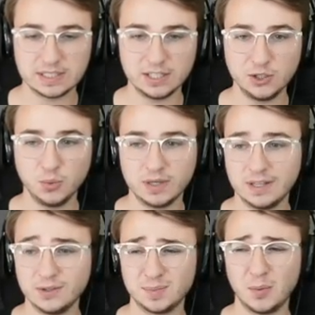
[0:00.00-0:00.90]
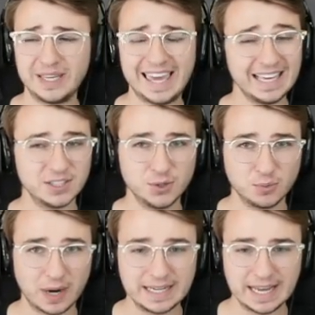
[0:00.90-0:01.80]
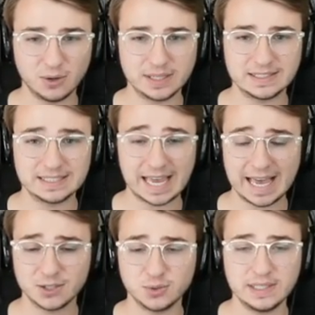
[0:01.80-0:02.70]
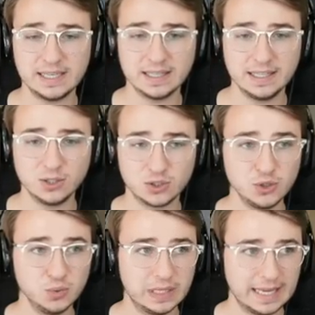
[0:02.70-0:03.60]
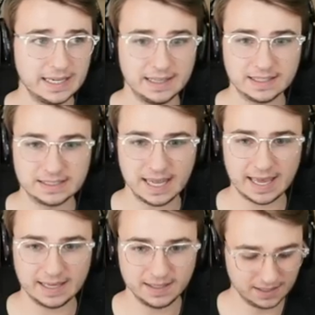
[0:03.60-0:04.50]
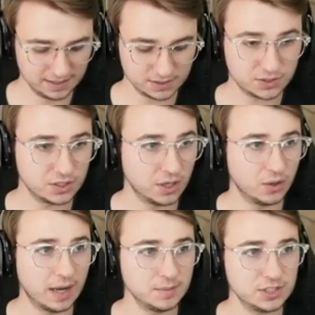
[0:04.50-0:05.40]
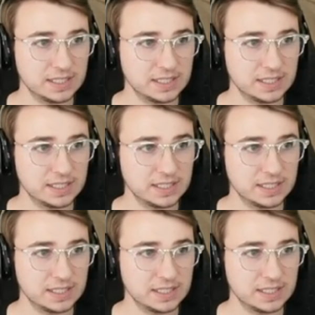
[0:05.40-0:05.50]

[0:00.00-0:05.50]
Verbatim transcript: a new one of those, but we can't do it right now because it's actually a little too late in the day. So I'm just